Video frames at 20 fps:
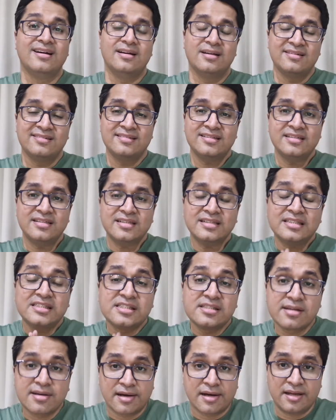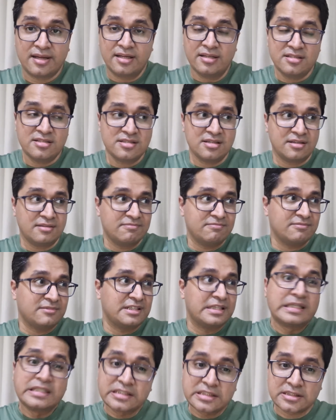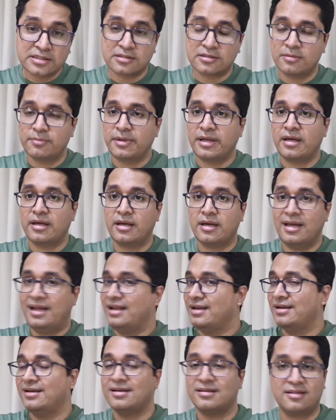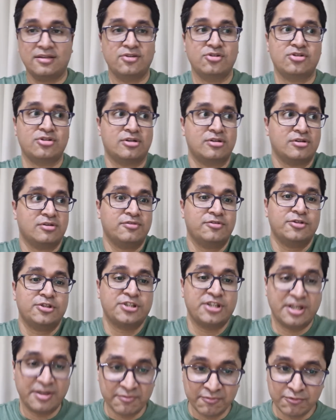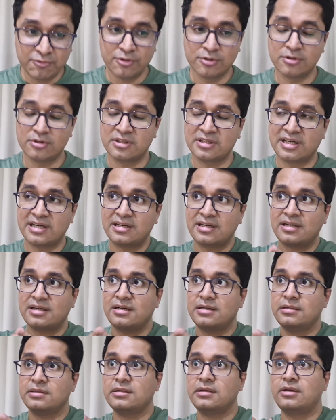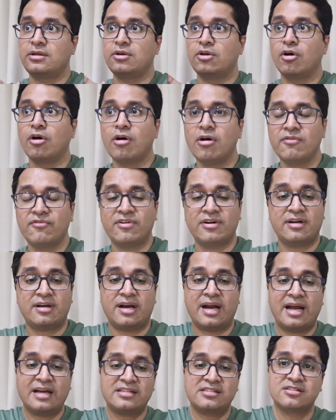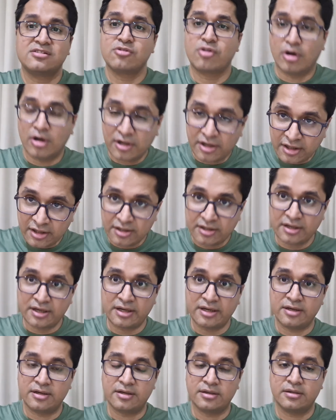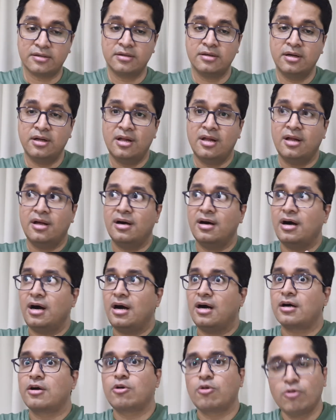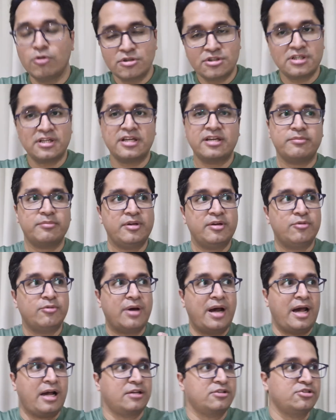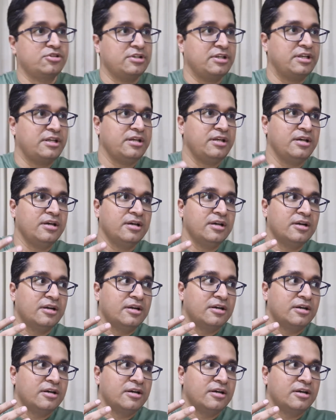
Isn't it strange, disturbing, and nothing short of shameful that a law of attraction content creator, a coach like me who actually